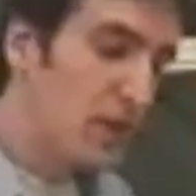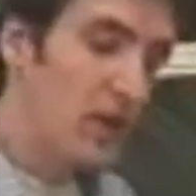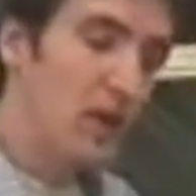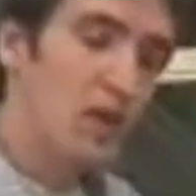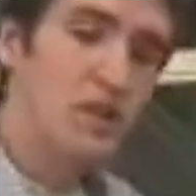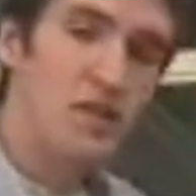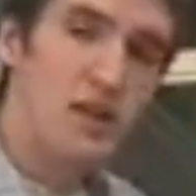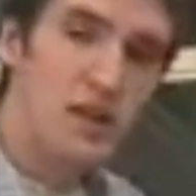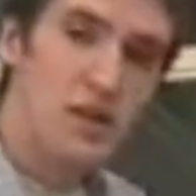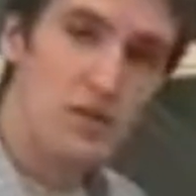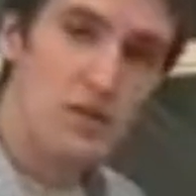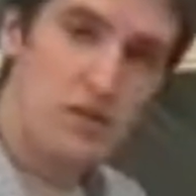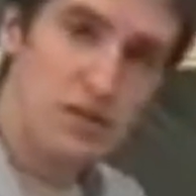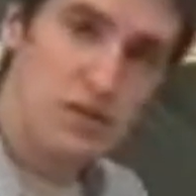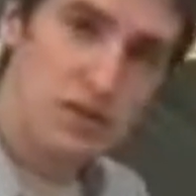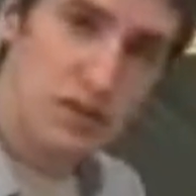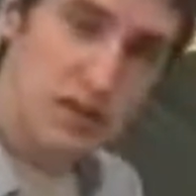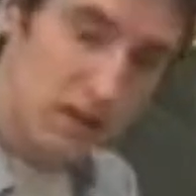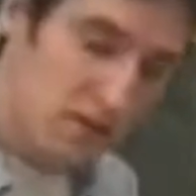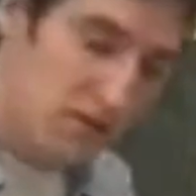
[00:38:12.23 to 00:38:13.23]
This
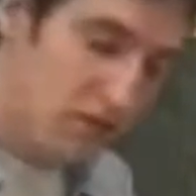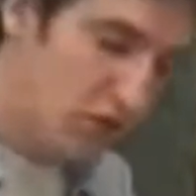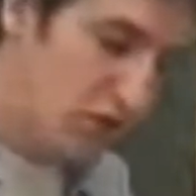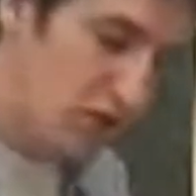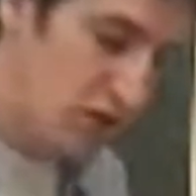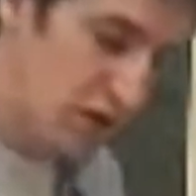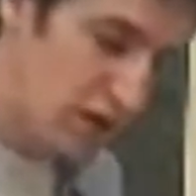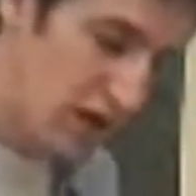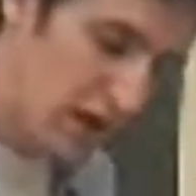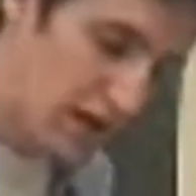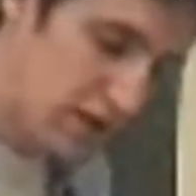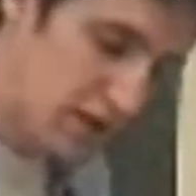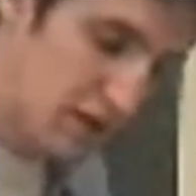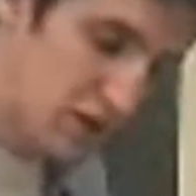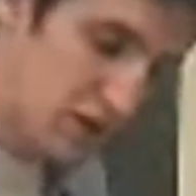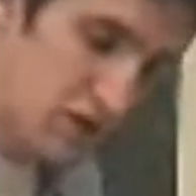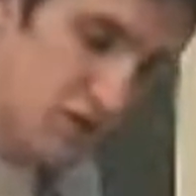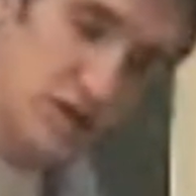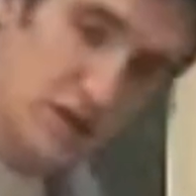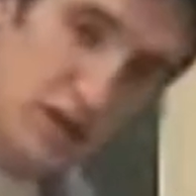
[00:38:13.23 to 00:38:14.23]
gives you a logical
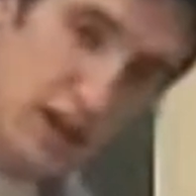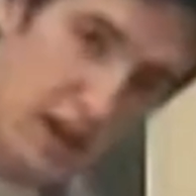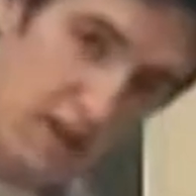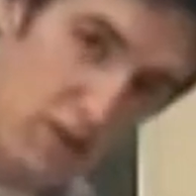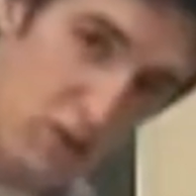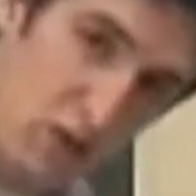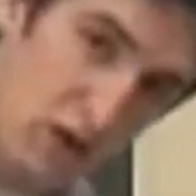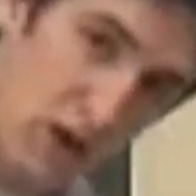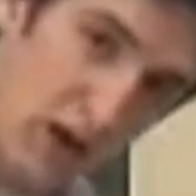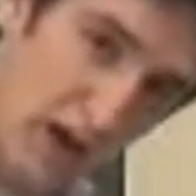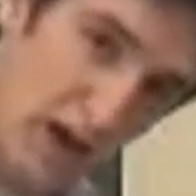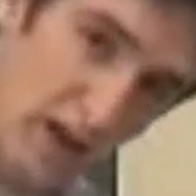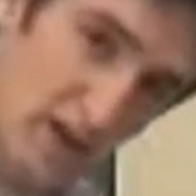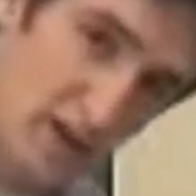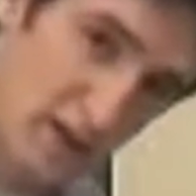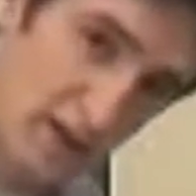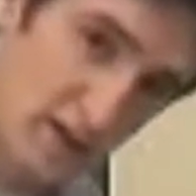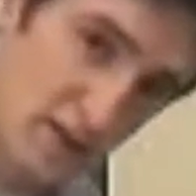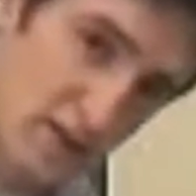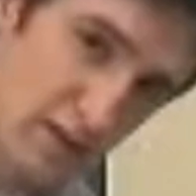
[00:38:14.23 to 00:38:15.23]
reason to have your hand
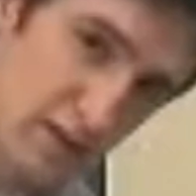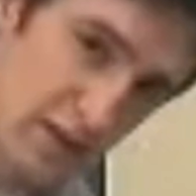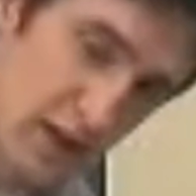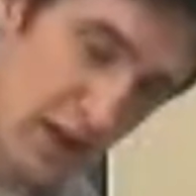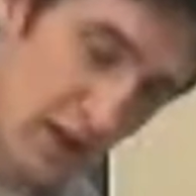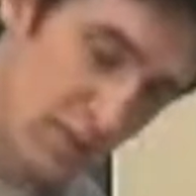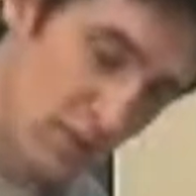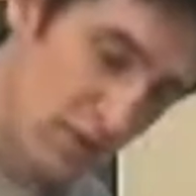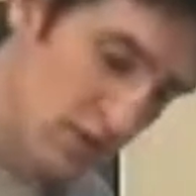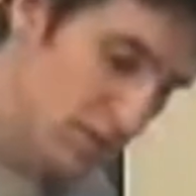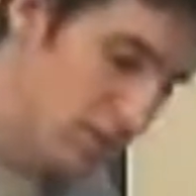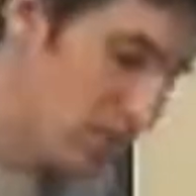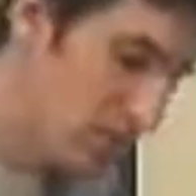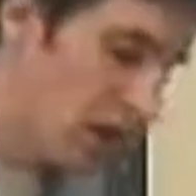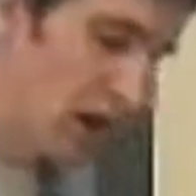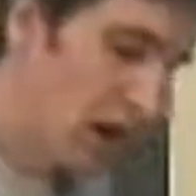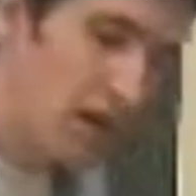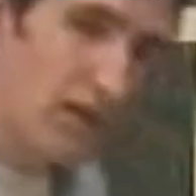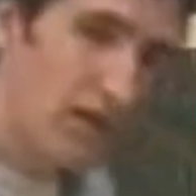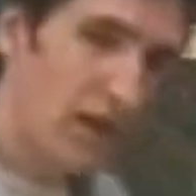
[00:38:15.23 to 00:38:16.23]
under the table.
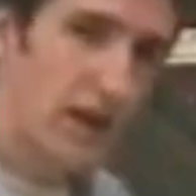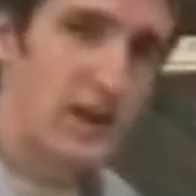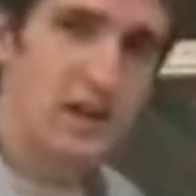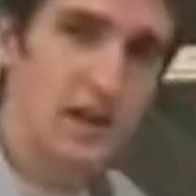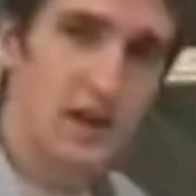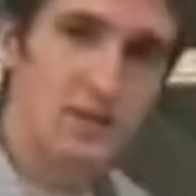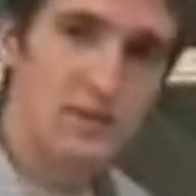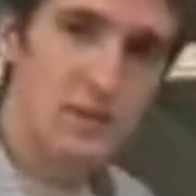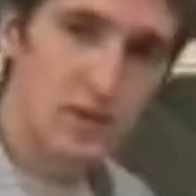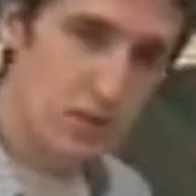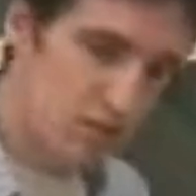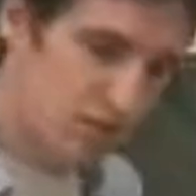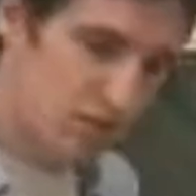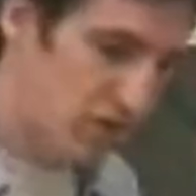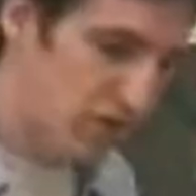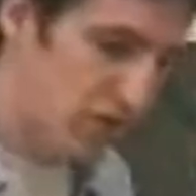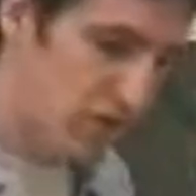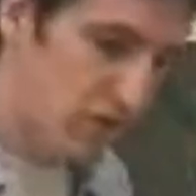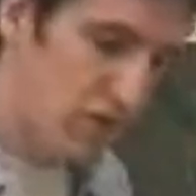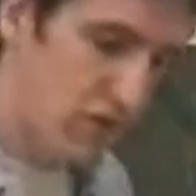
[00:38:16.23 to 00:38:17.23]
A lot of times they won't
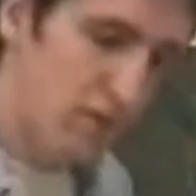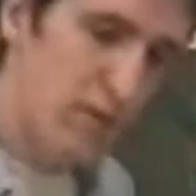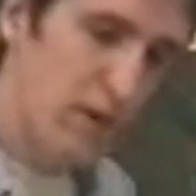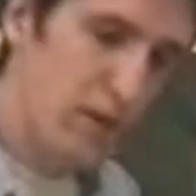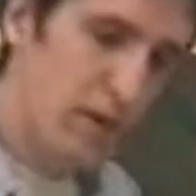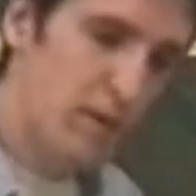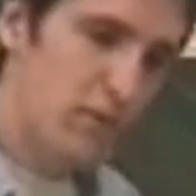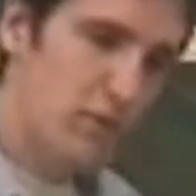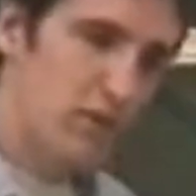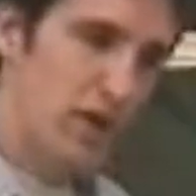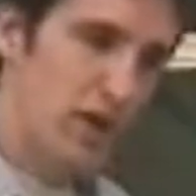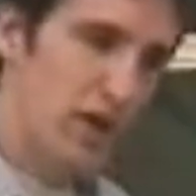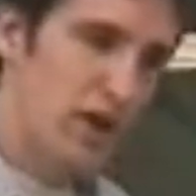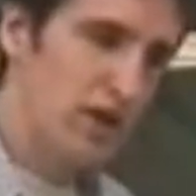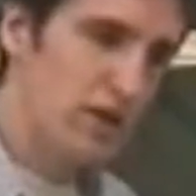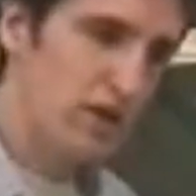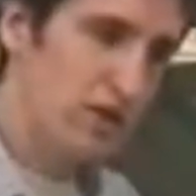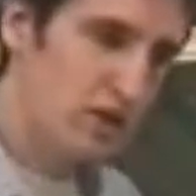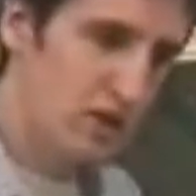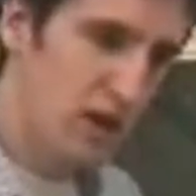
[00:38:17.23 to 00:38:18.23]
even remember that
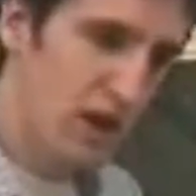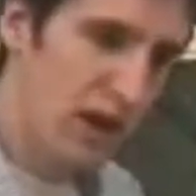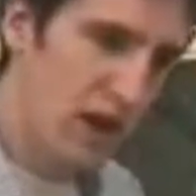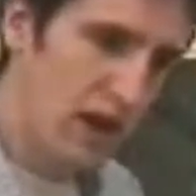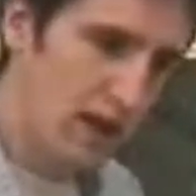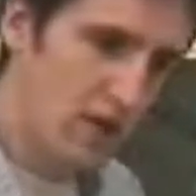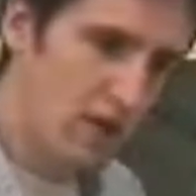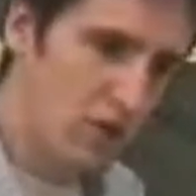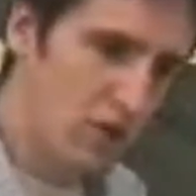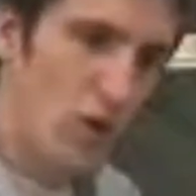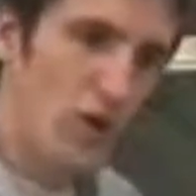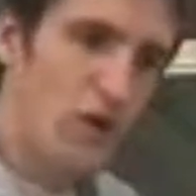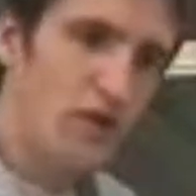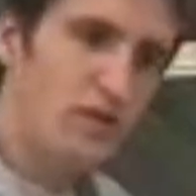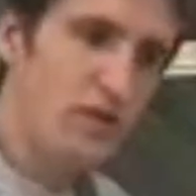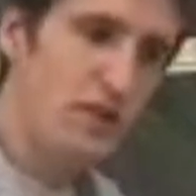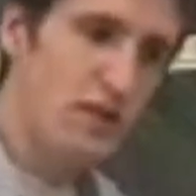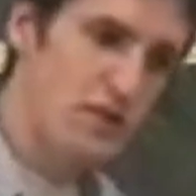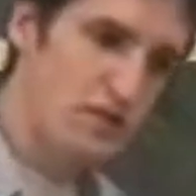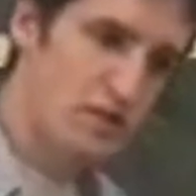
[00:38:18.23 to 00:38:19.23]
your hand
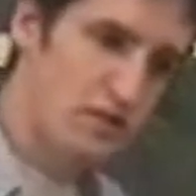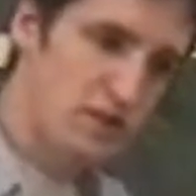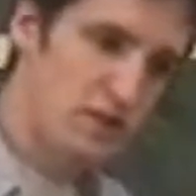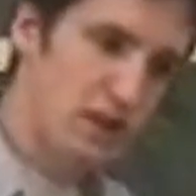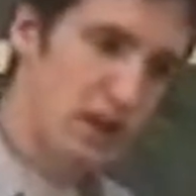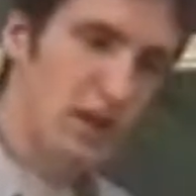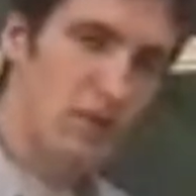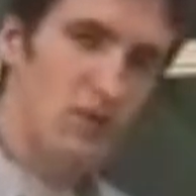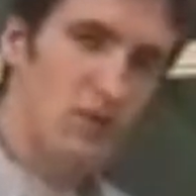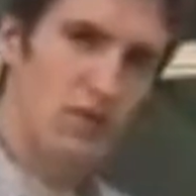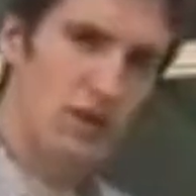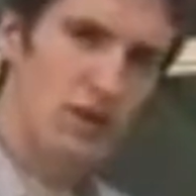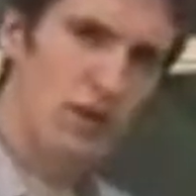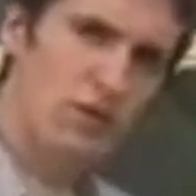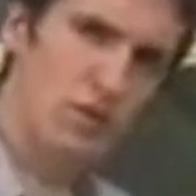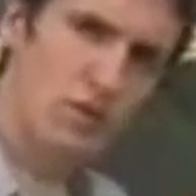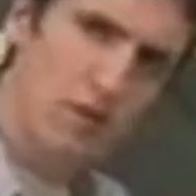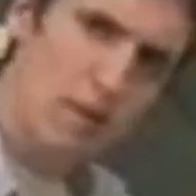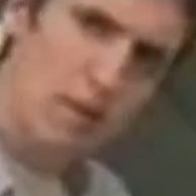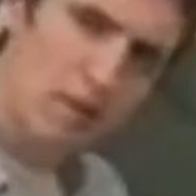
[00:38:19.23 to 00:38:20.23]
wasn't under the table. They'll
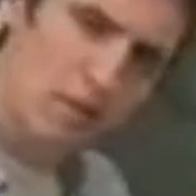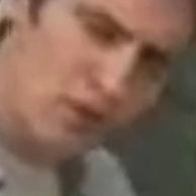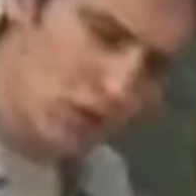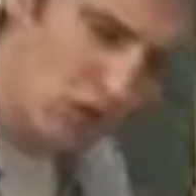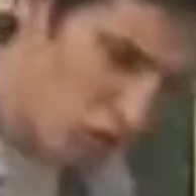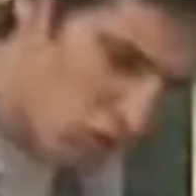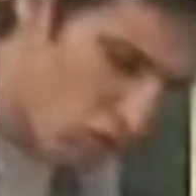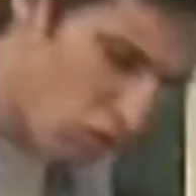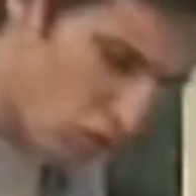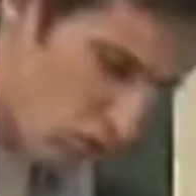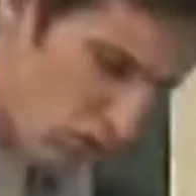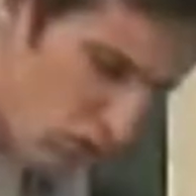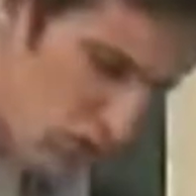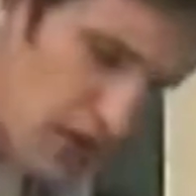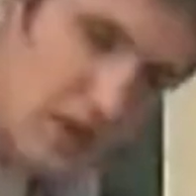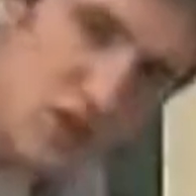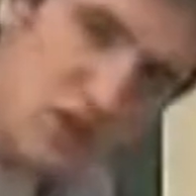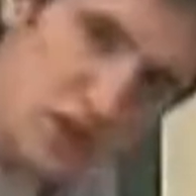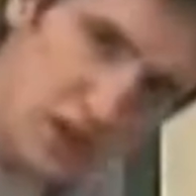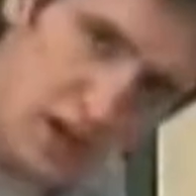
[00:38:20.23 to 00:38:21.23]
remember you
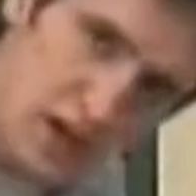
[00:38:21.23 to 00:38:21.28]
reaching